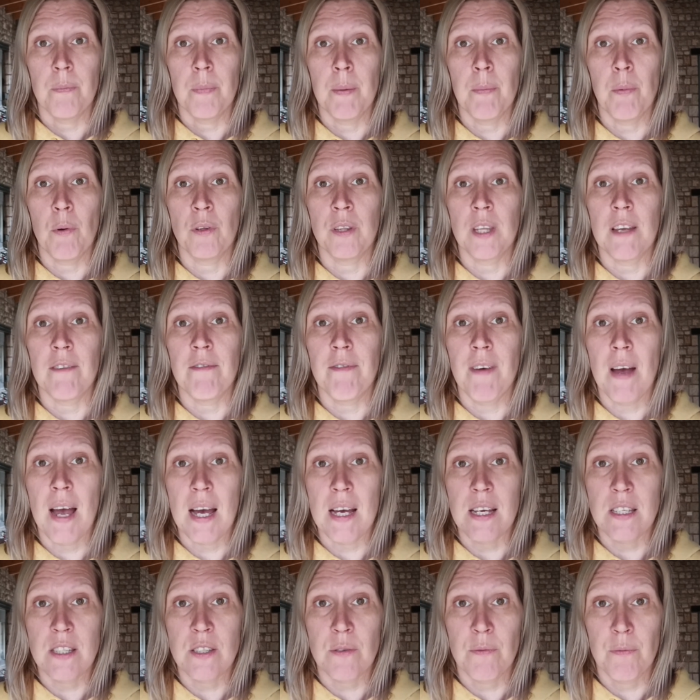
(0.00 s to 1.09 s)
people, they
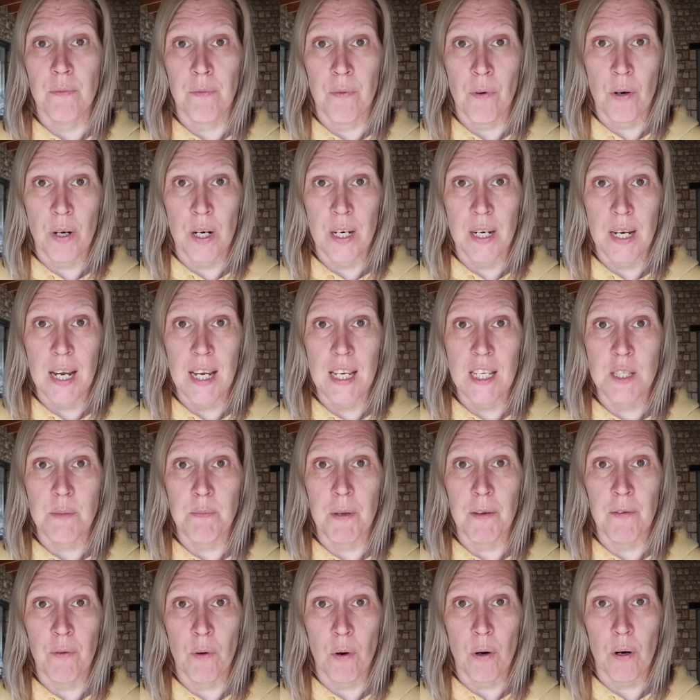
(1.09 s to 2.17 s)
fast 40 days
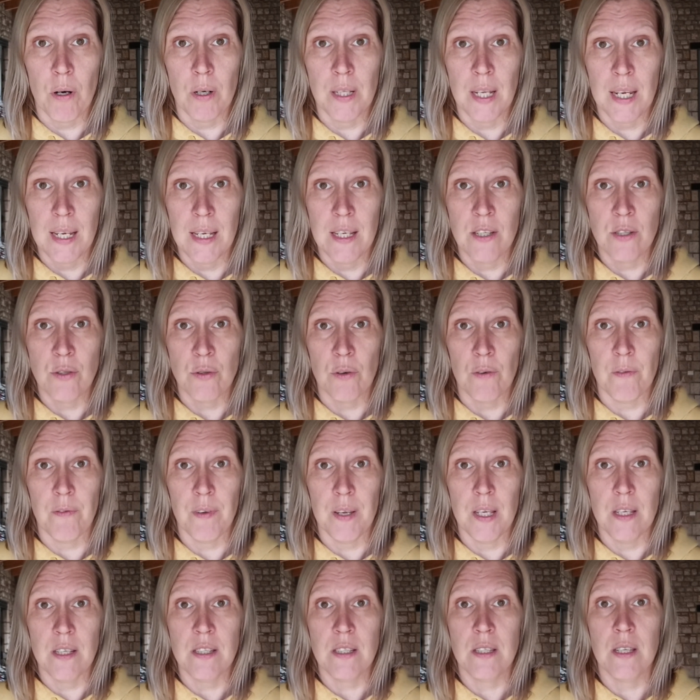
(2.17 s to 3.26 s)
before the Easter
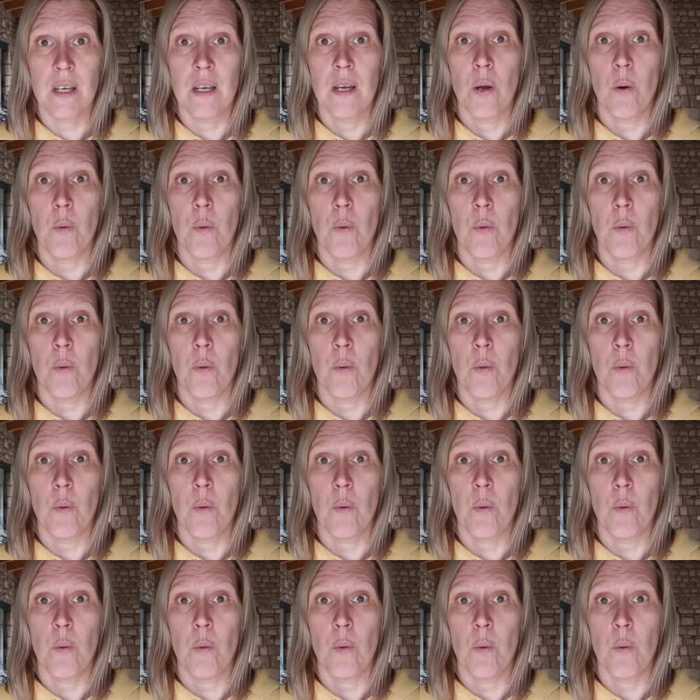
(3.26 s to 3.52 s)
feast,